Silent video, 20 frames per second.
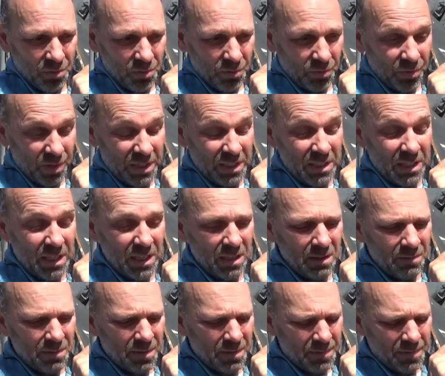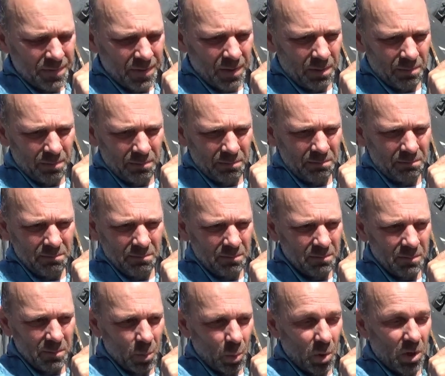receive from
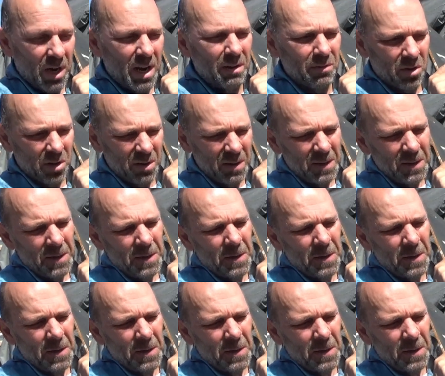wherever,